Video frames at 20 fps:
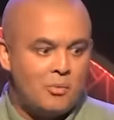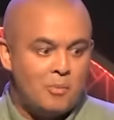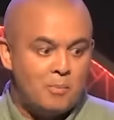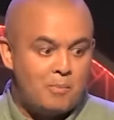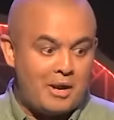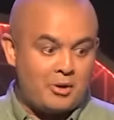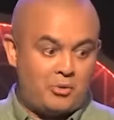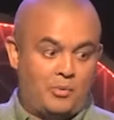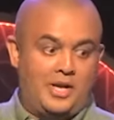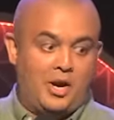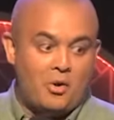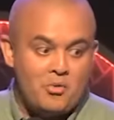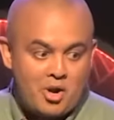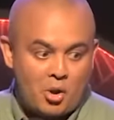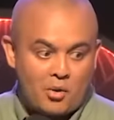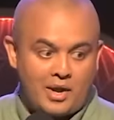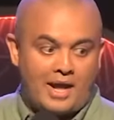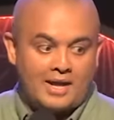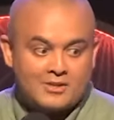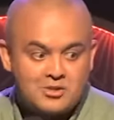But we don't
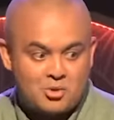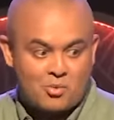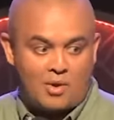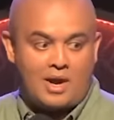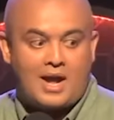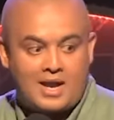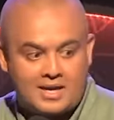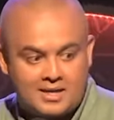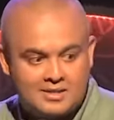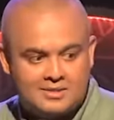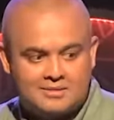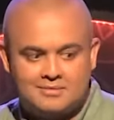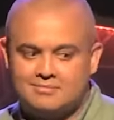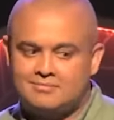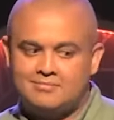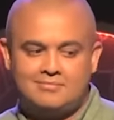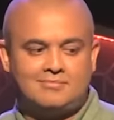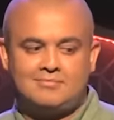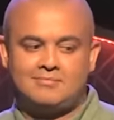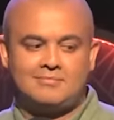know ek gaan so
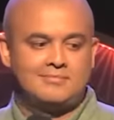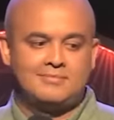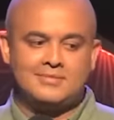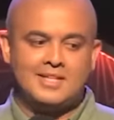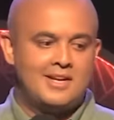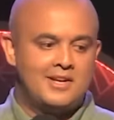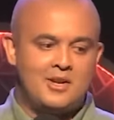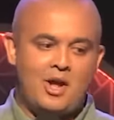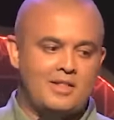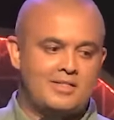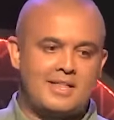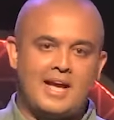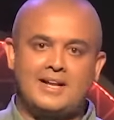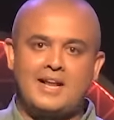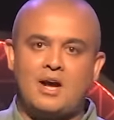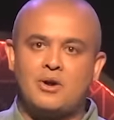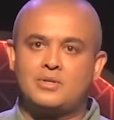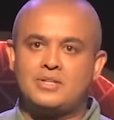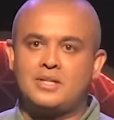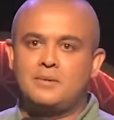Not that
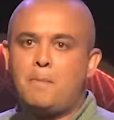outie.